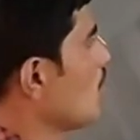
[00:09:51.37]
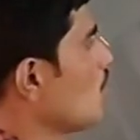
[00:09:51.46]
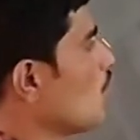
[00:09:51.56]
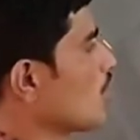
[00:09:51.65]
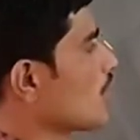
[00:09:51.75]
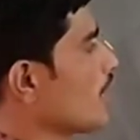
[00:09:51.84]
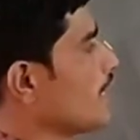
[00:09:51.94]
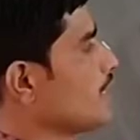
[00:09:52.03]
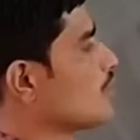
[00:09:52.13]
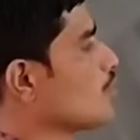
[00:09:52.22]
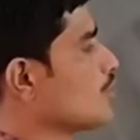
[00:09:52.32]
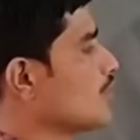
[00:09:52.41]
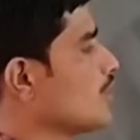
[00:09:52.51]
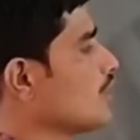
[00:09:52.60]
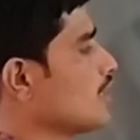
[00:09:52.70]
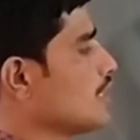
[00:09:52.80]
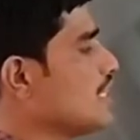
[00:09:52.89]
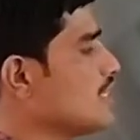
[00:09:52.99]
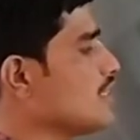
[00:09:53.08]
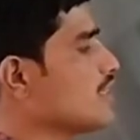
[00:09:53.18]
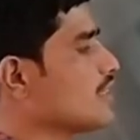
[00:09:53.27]
water line corrosion.
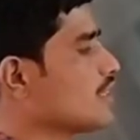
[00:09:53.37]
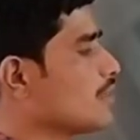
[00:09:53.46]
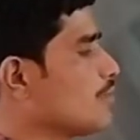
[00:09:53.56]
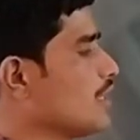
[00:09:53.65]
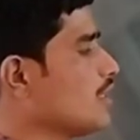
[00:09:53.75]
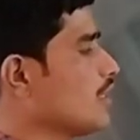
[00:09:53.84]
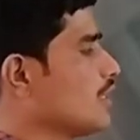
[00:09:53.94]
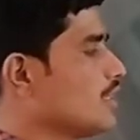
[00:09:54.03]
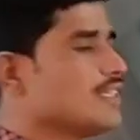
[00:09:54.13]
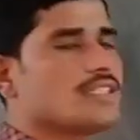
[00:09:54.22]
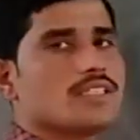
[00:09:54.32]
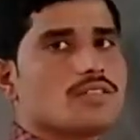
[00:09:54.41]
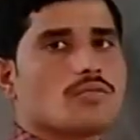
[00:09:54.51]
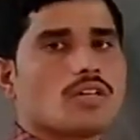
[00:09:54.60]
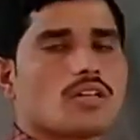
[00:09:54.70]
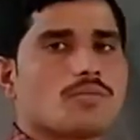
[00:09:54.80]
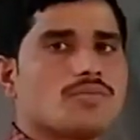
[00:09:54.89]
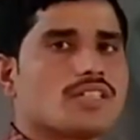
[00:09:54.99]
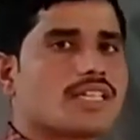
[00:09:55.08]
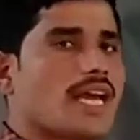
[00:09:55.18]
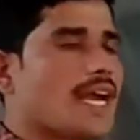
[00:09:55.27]
This is nothing but this is one of
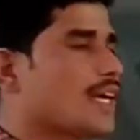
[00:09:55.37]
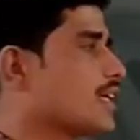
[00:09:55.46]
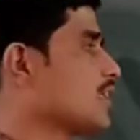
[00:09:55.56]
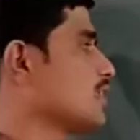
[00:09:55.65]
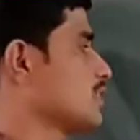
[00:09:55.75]
the tank.